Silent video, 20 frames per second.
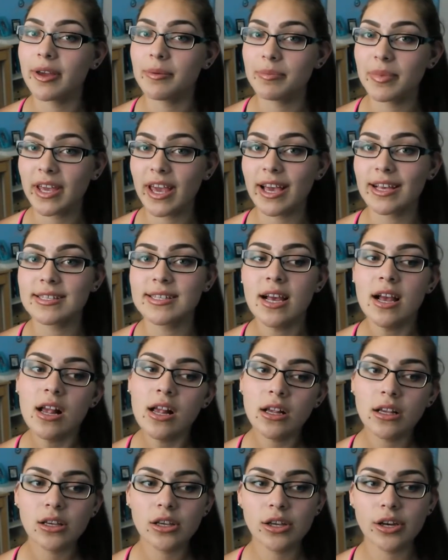it, because
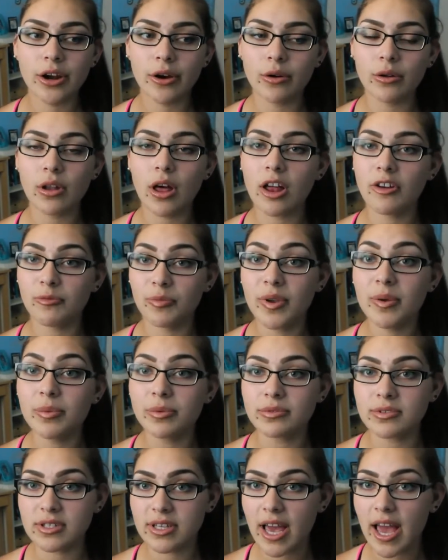you know, a lot of
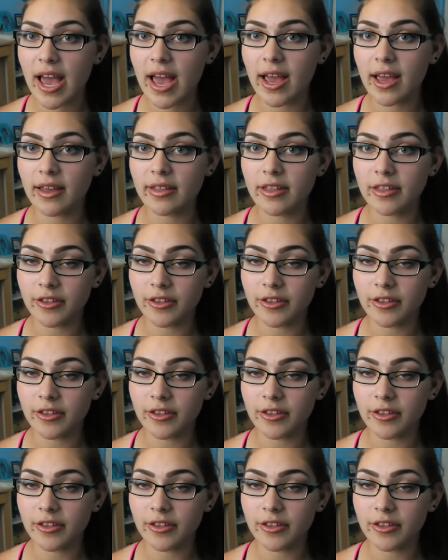people say